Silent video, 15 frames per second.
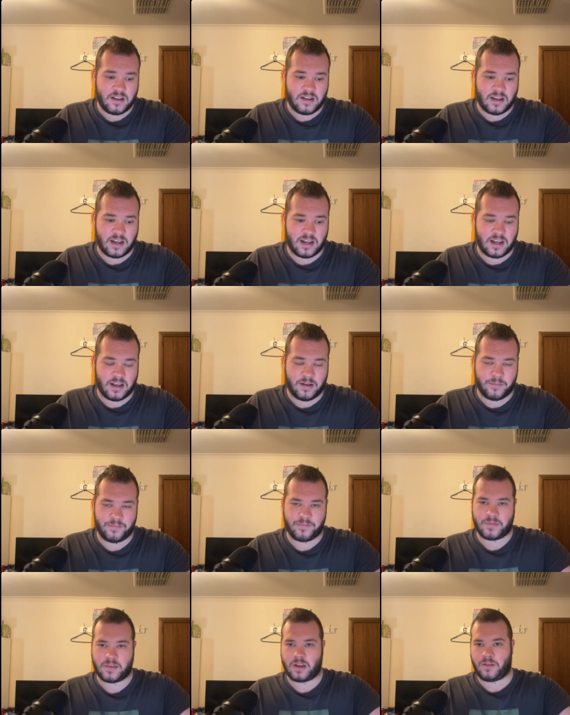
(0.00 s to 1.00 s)

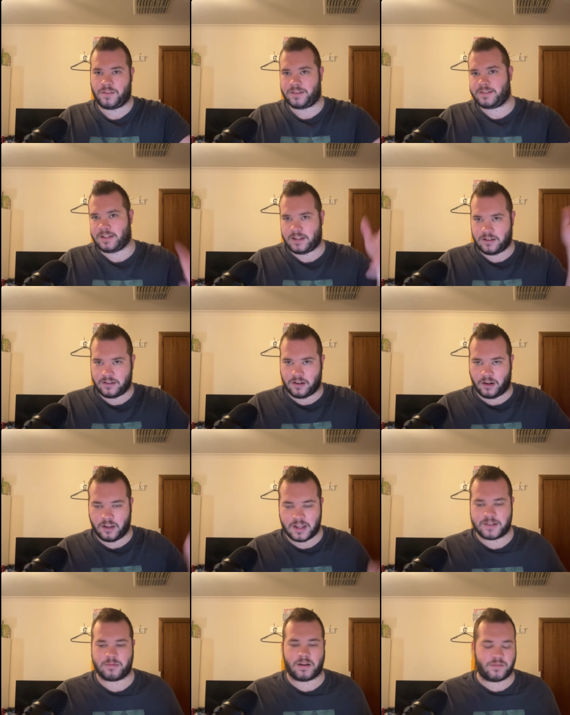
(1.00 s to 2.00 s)
Obviously, you know,
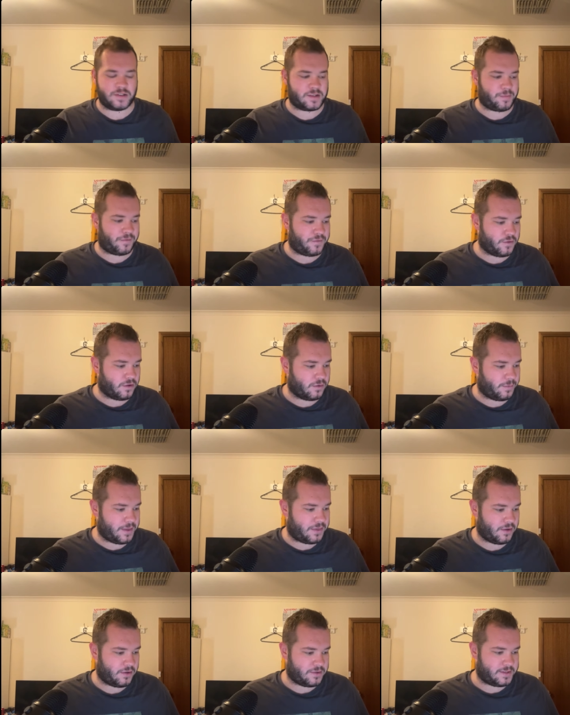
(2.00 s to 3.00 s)
as referenced before
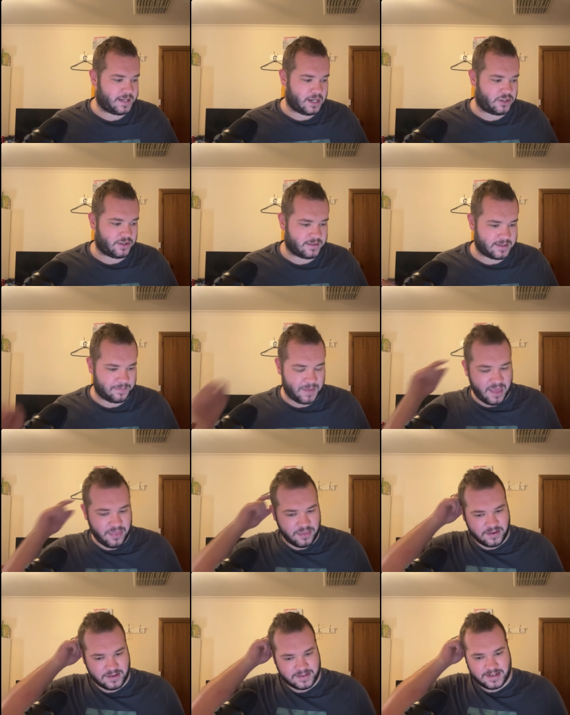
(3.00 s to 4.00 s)
with those t-shirts at
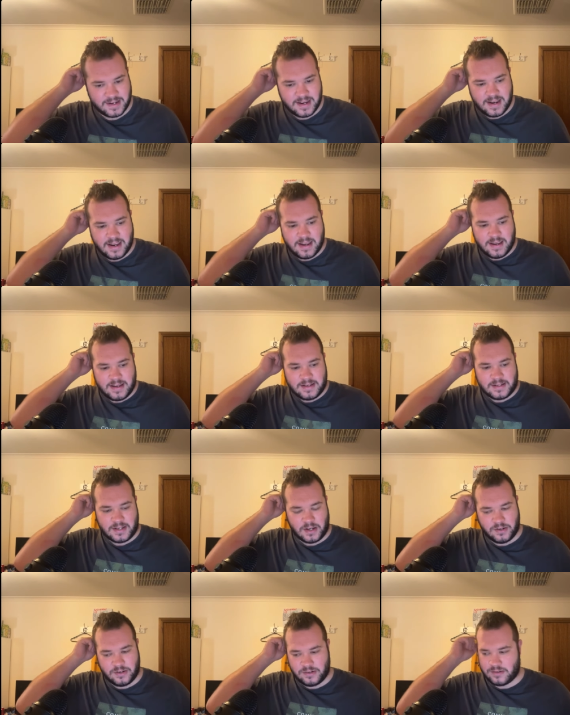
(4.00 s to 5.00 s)
Bathurst.
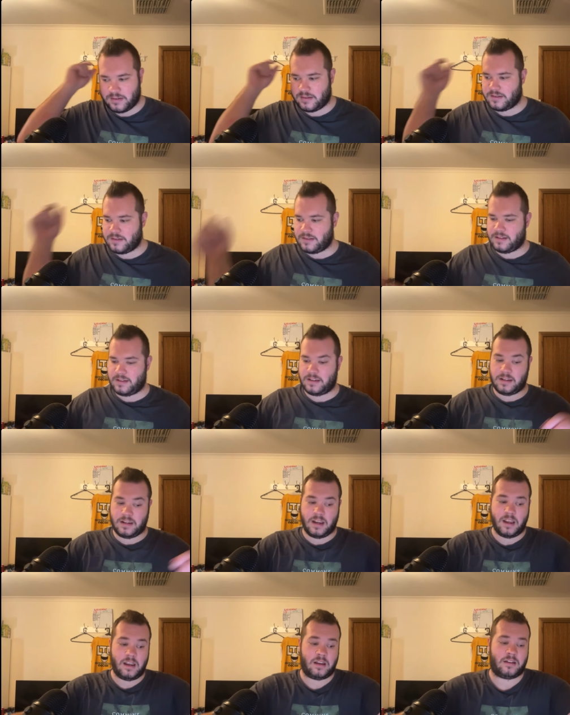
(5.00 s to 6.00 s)
So,
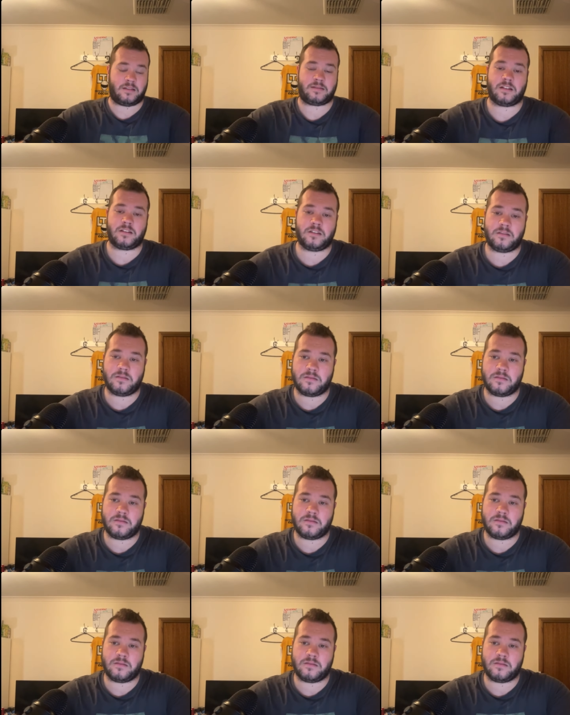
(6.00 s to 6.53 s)
yeah, so